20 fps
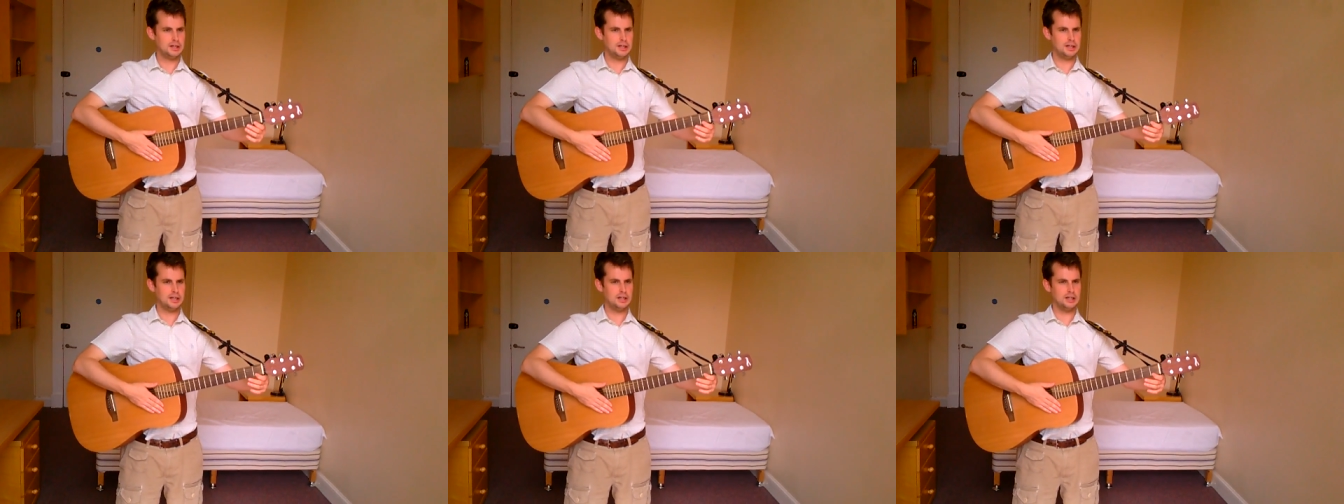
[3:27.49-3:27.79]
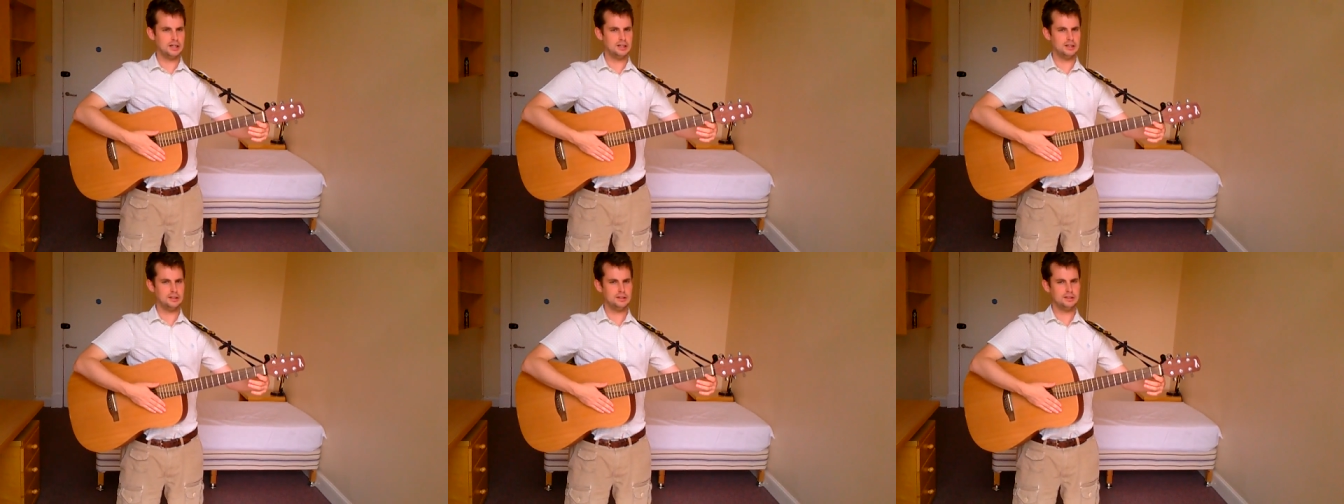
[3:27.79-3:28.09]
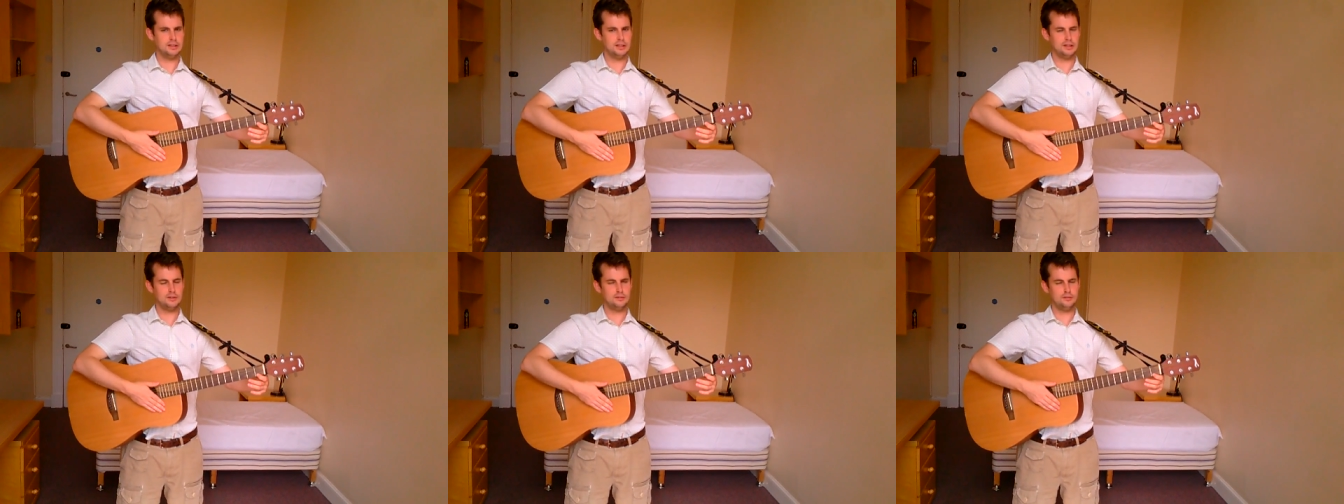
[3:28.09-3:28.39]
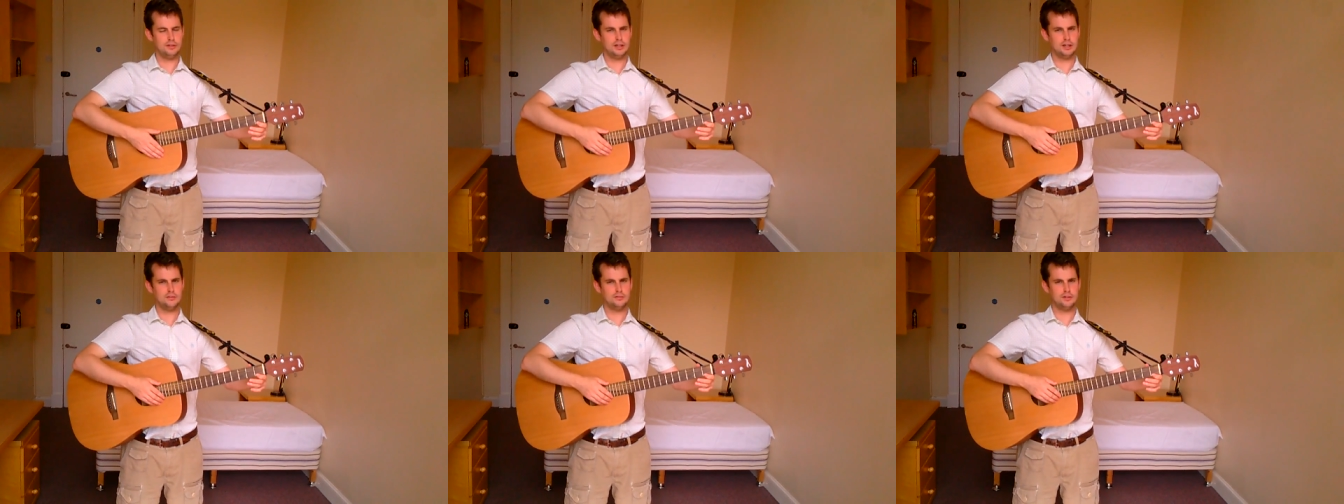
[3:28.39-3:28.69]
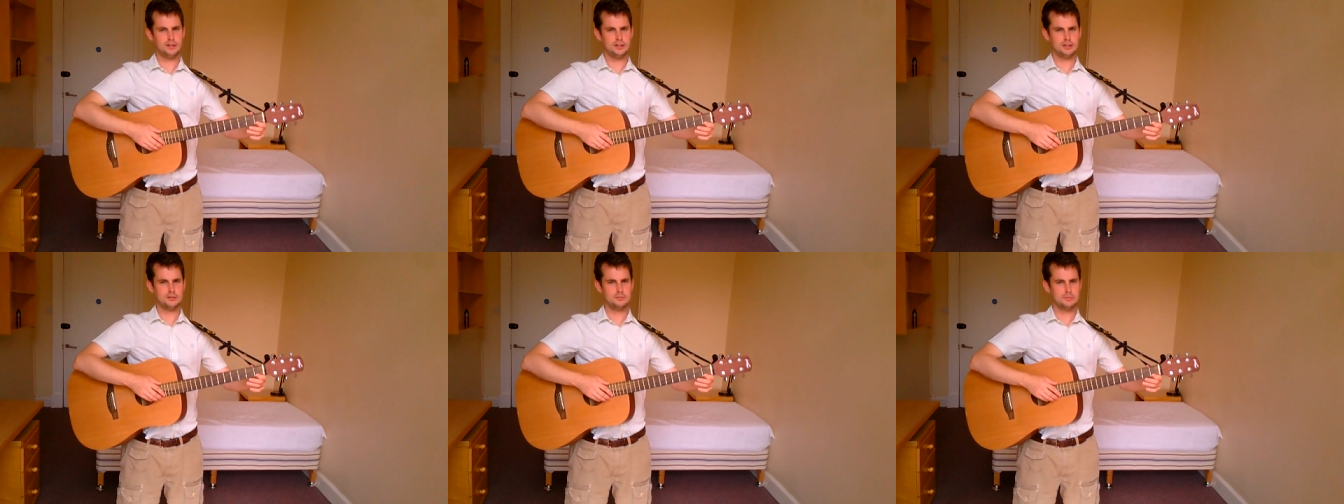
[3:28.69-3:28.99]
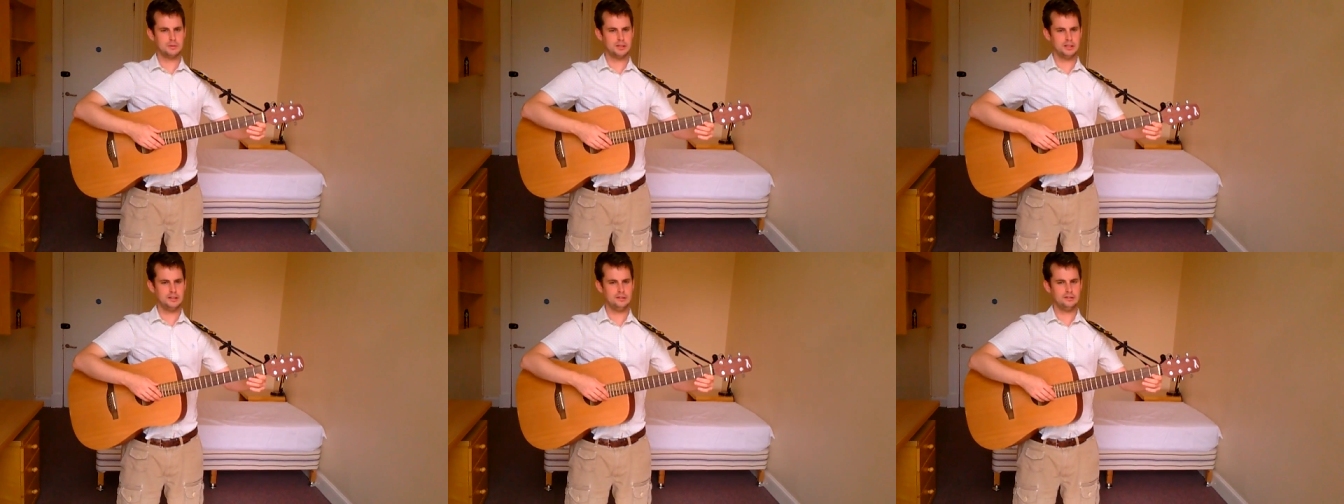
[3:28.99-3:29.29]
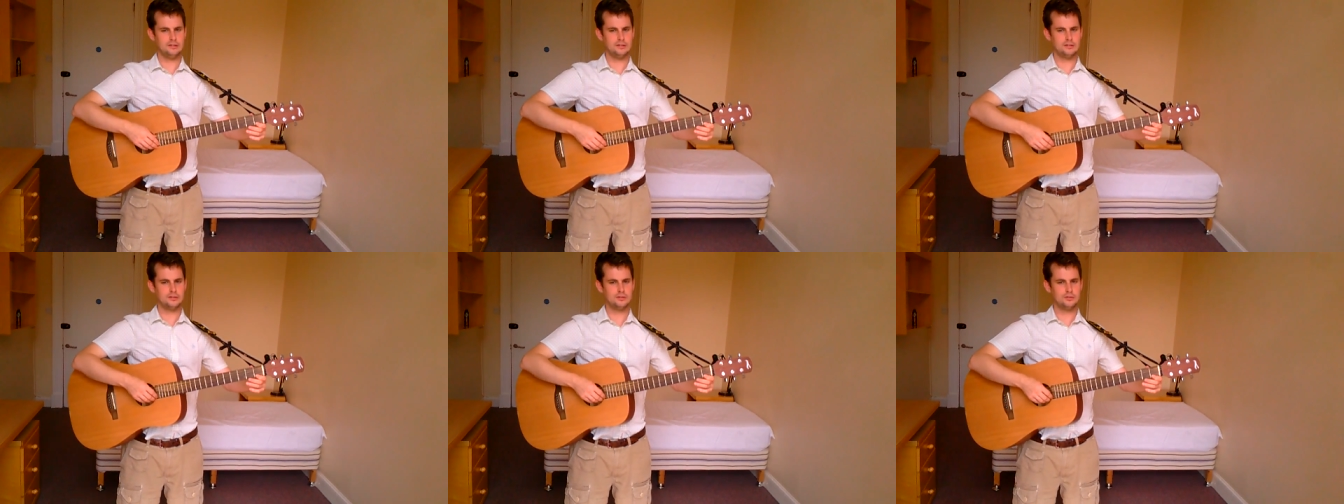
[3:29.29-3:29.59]
And if you have it
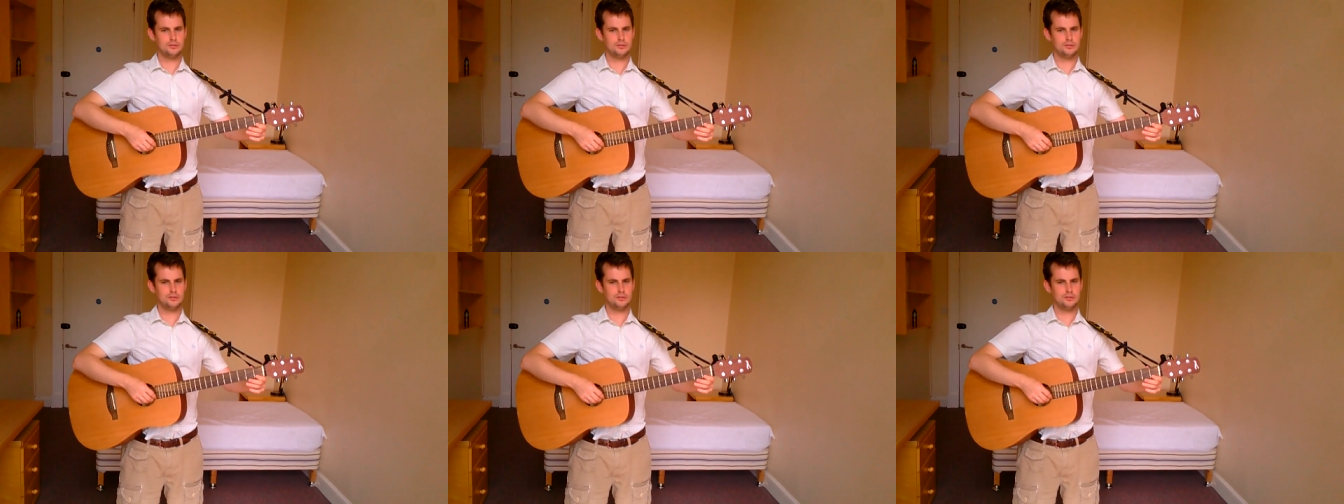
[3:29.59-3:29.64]
explained,